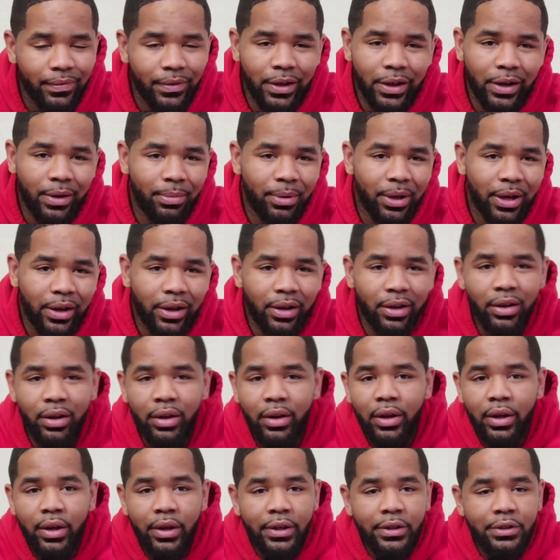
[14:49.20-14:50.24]
forget about it.
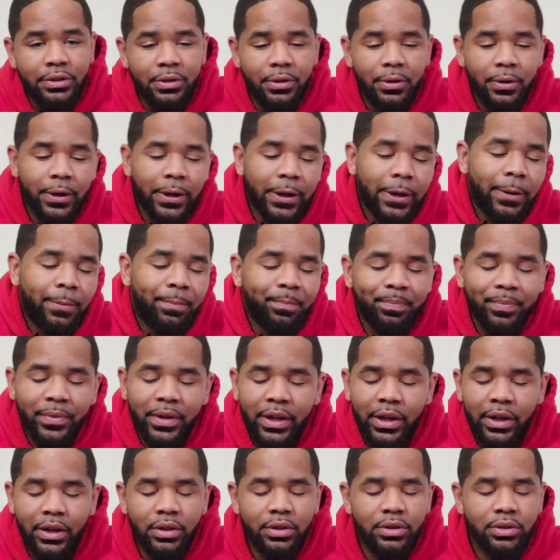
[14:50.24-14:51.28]
So,
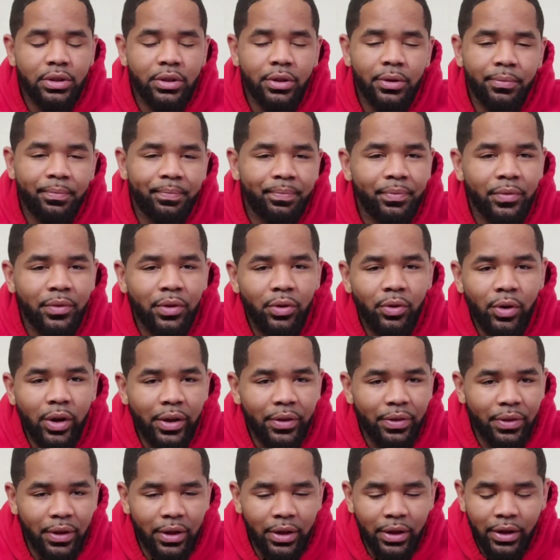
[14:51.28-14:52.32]
so
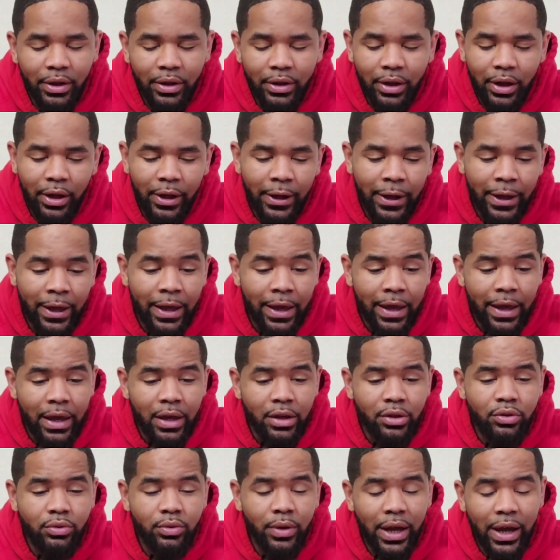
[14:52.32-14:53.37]
great thing
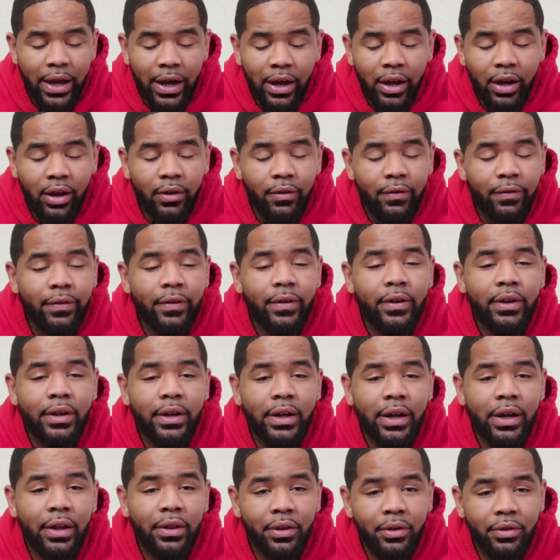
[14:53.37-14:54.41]
to have.
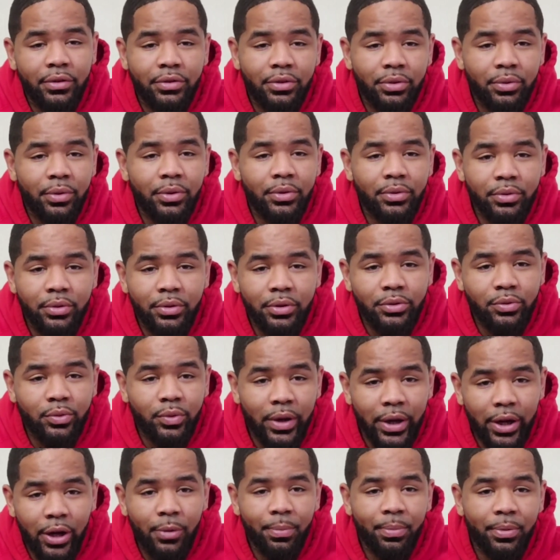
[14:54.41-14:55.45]
Those three tools
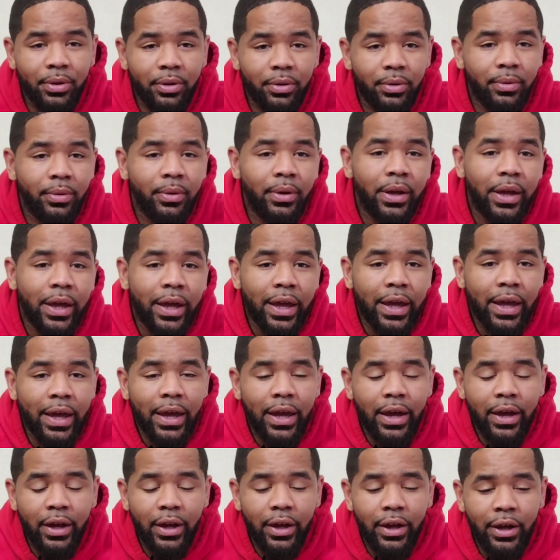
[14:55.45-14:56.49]
will help you.
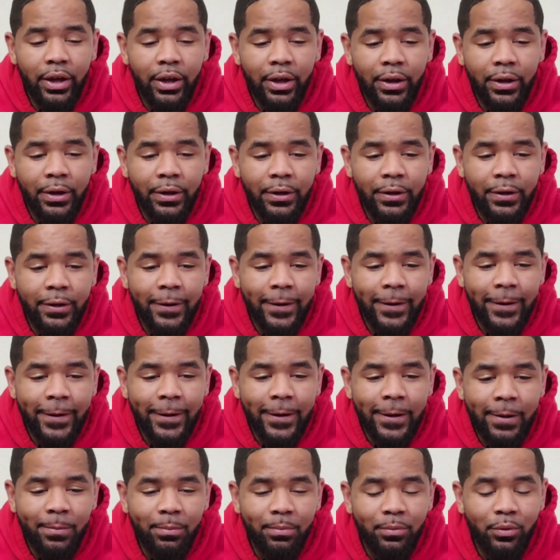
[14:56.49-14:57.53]
And
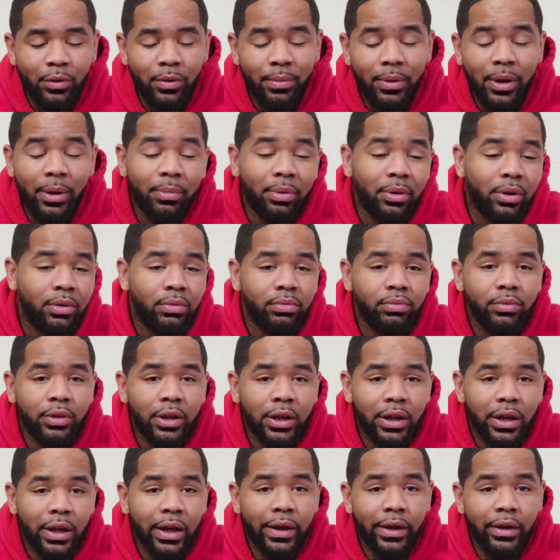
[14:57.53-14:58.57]
remember,
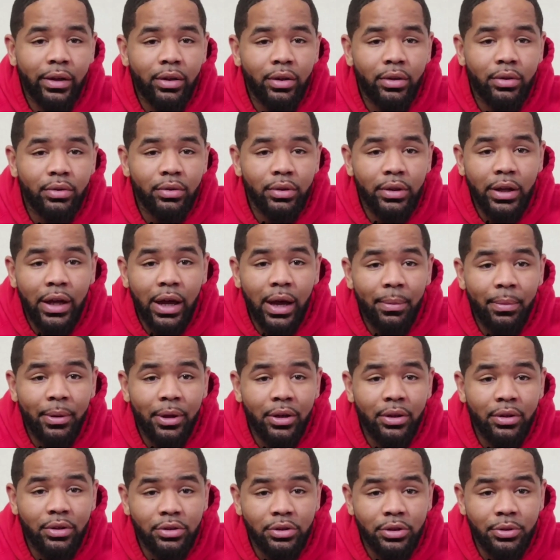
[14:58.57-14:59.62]
like,
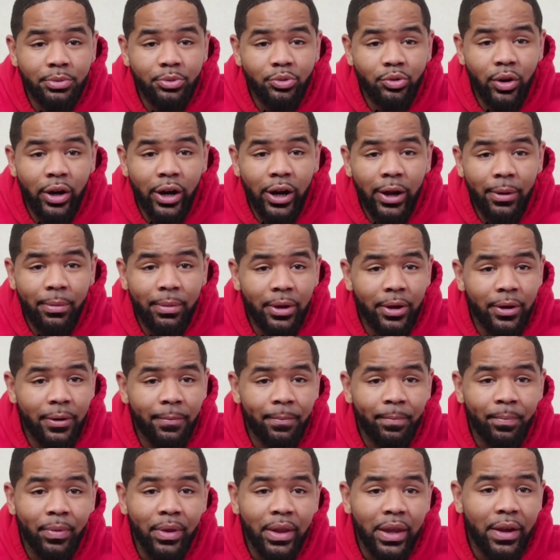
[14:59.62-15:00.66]
comment, subscribe,
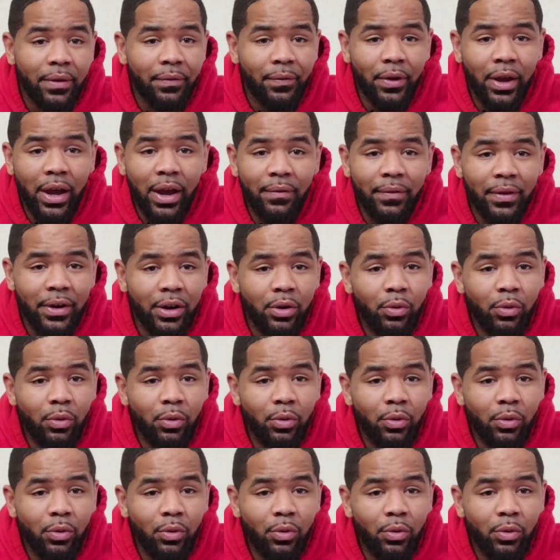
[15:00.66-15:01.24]
and if you have